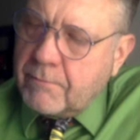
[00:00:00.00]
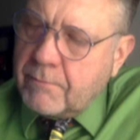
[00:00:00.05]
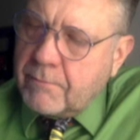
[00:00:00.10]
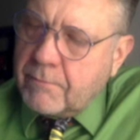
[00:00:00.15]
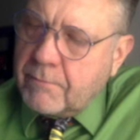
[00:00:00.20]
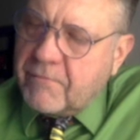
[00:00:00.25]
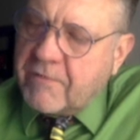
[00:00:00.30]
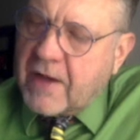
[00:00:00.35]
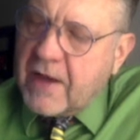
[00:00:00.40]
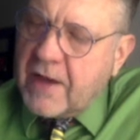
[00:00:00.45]

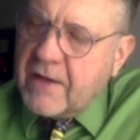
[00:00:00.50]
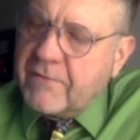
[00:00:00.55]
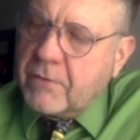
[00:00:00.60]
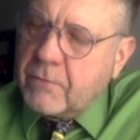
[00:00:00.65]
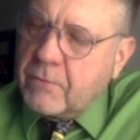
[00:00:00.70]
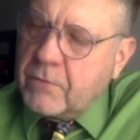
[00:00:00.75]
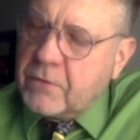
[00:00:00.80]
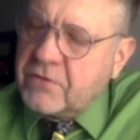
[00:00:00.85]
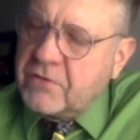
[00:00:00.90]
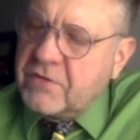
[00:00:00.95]
5
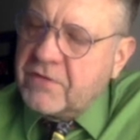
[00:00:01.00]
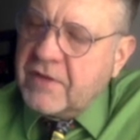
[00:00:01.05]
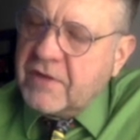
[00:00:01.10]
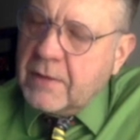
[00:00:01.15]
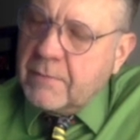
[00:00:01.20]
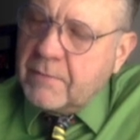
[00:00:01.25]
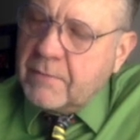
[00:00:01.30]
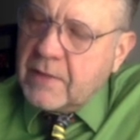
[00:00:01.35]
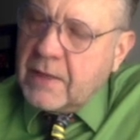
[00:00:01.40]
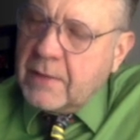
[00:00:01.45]
root C.
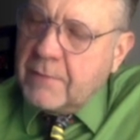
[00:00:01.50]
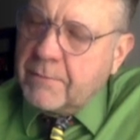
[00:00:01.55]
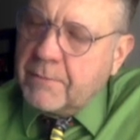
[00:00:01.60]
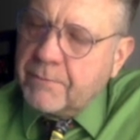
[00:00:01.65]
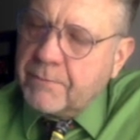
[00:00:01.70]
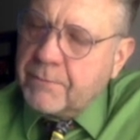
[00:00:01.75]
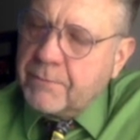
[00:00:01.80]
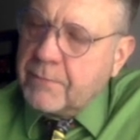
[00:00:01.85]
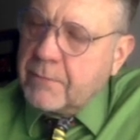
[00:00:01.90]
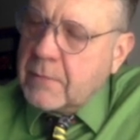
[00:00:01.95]
Yep.
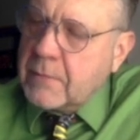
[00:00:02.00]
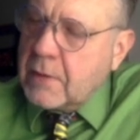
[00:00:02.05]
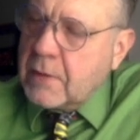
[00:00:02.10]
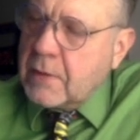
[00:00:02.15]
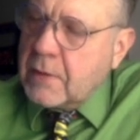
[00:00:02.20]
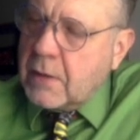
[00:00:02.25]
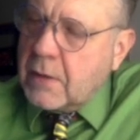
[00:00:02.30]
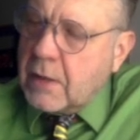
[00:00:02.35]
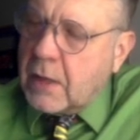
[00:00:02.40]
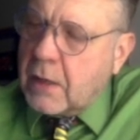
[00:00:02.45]

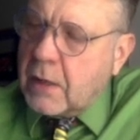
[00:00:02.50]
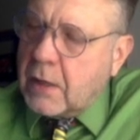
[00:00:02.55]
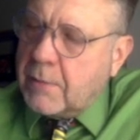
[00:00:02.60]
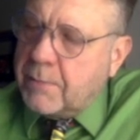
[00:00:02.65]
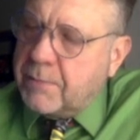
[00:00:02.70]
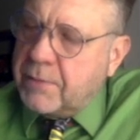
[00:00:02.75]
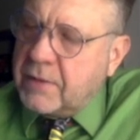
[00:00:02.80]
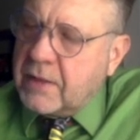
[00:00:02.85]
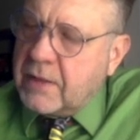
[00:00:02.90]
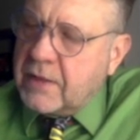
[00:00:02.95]

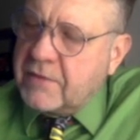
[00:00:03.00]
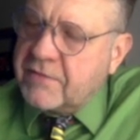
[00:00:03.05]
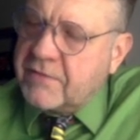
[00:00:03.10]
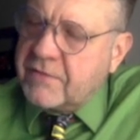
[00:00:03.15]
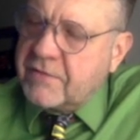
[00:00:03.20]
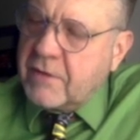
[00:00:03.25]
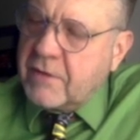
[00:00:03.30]
Plus